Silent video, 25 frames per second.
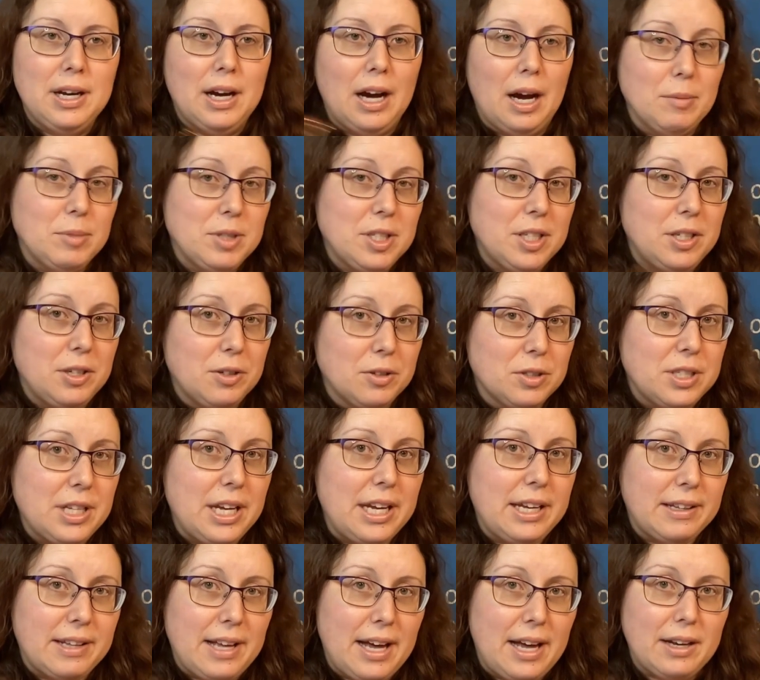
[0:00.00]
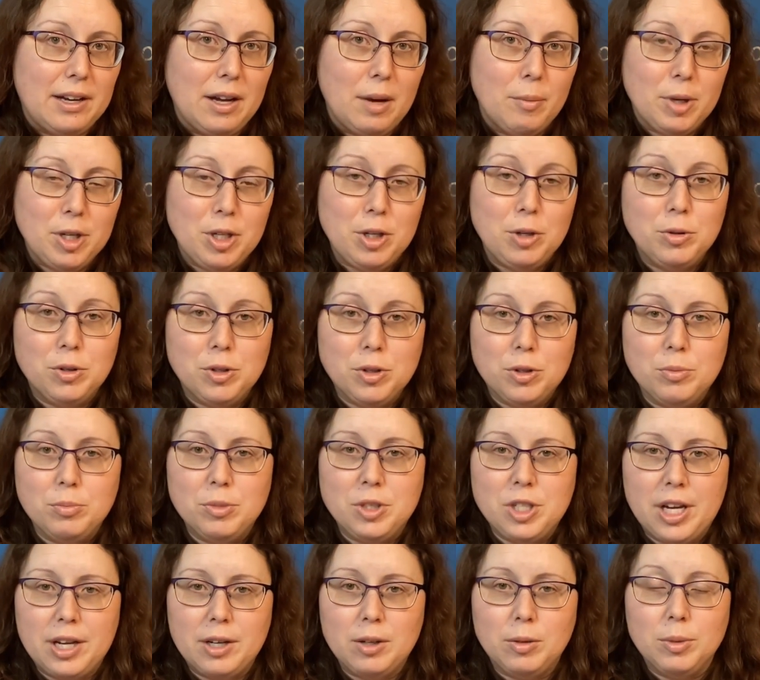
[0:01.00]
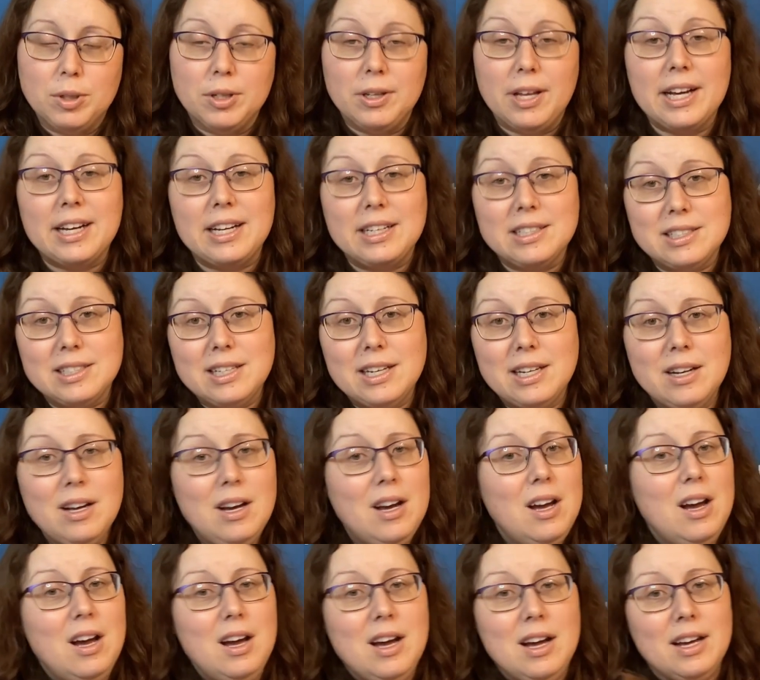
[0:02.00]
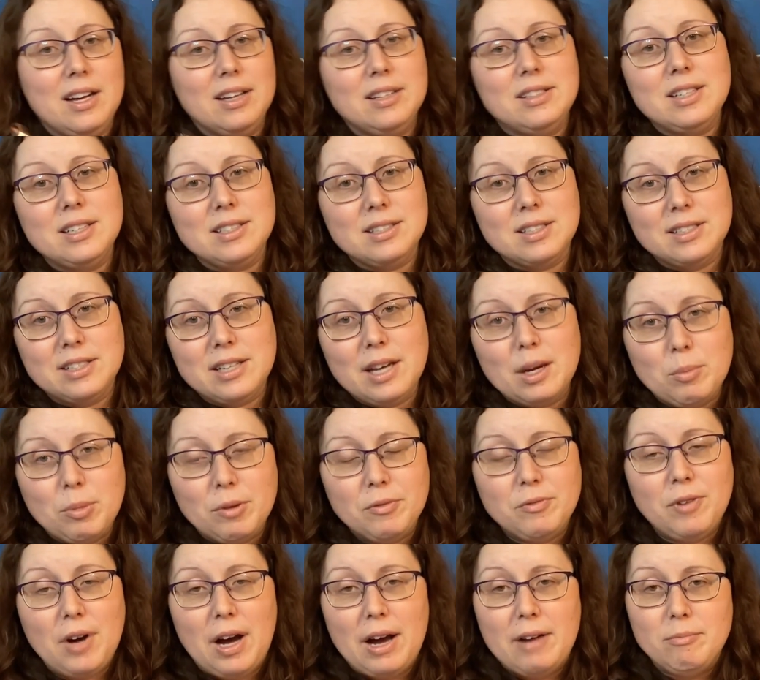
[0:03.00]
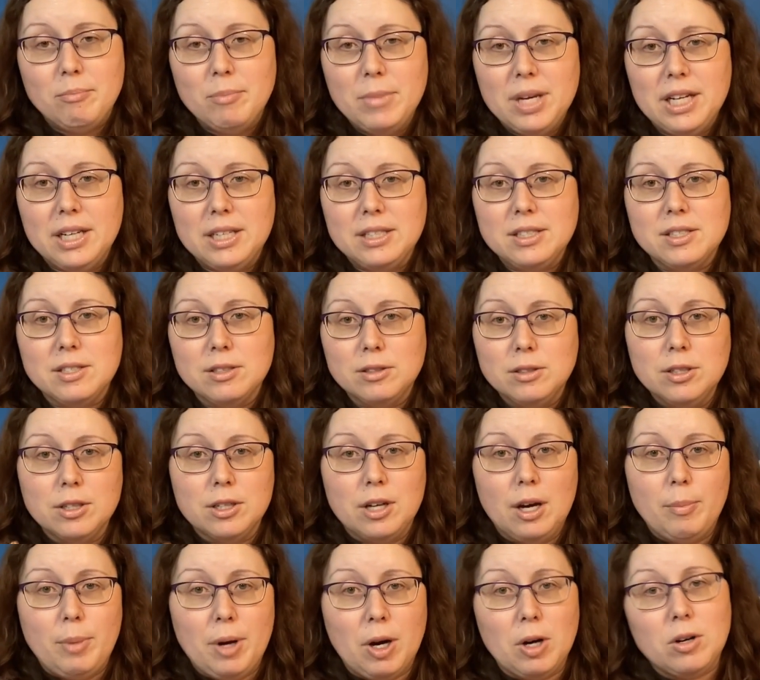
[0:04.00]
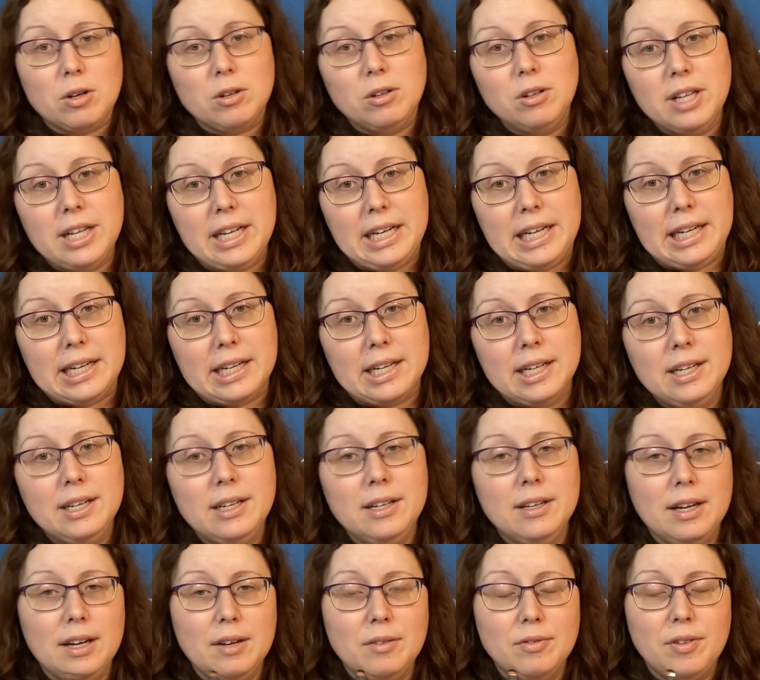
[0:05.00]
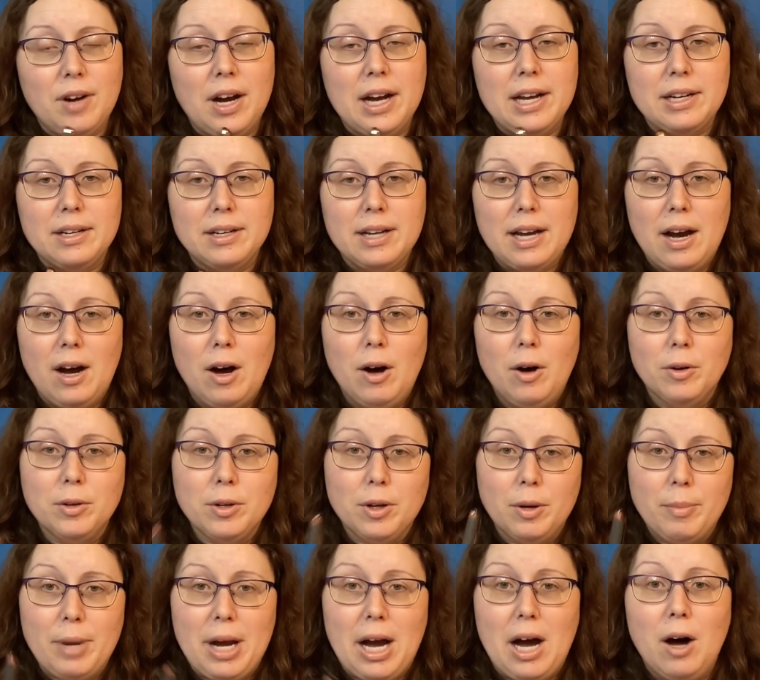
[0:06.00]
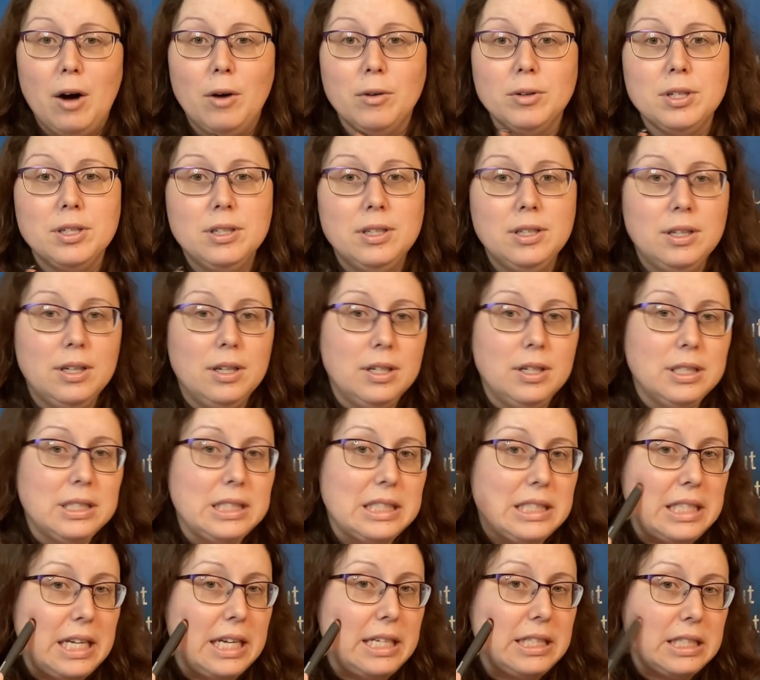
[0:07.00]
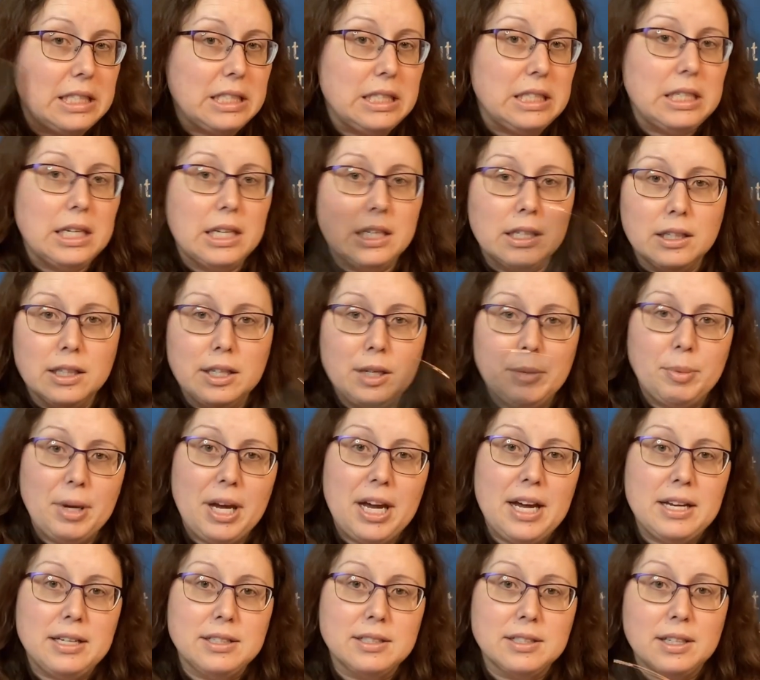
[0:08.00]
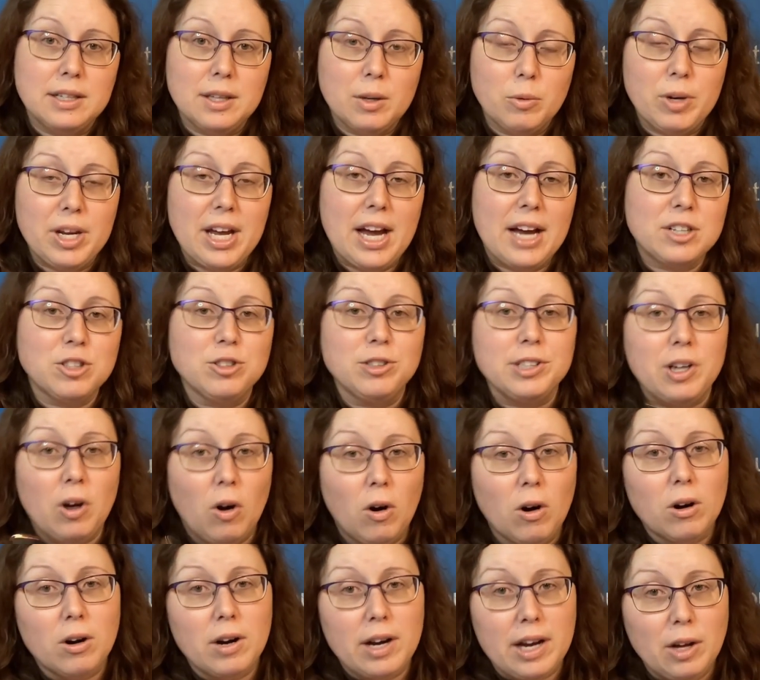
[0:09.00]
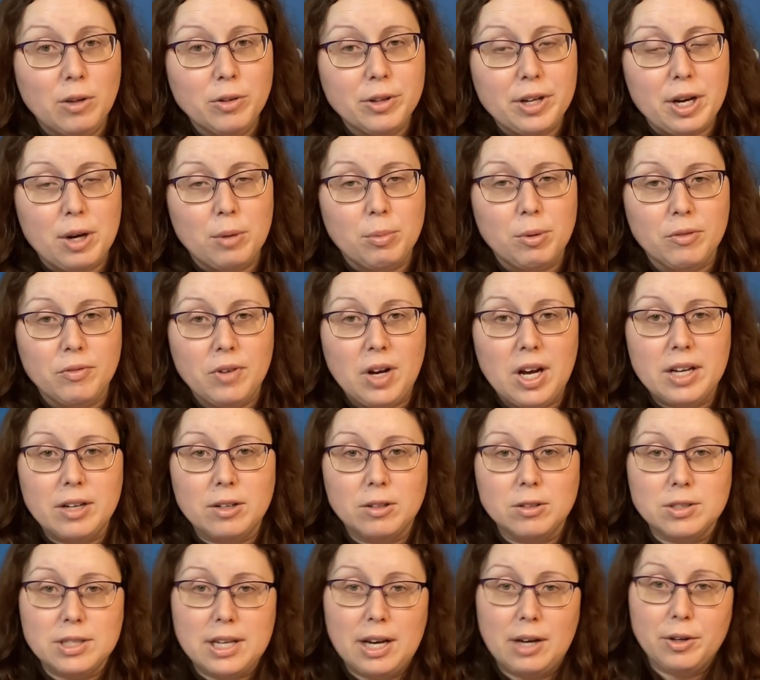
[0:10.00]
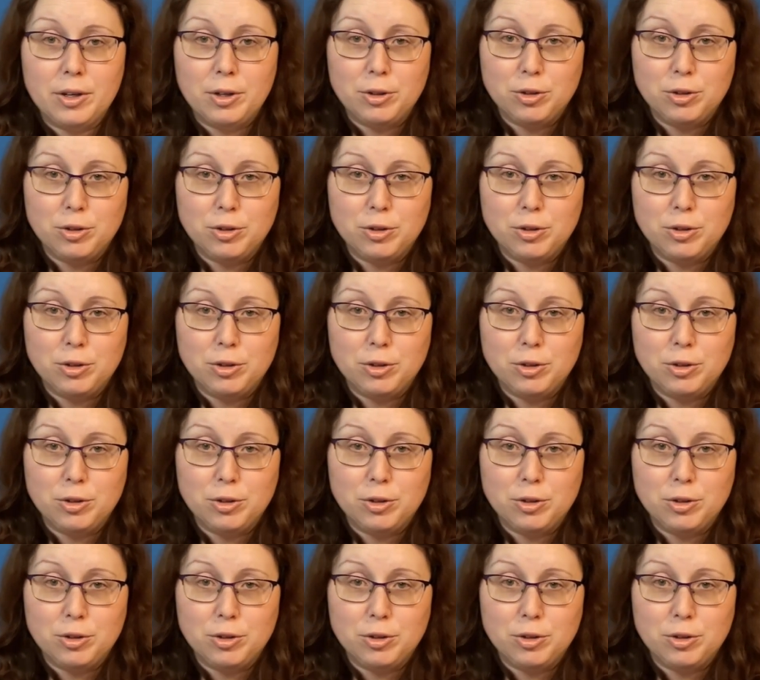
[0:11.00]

I'm sitting here saying that and on my YouTube channel, but like I said, it doesn't take but five minutes to look up our clinic and find out about Stacy and Lee Pace and that we actually are healthcare providers out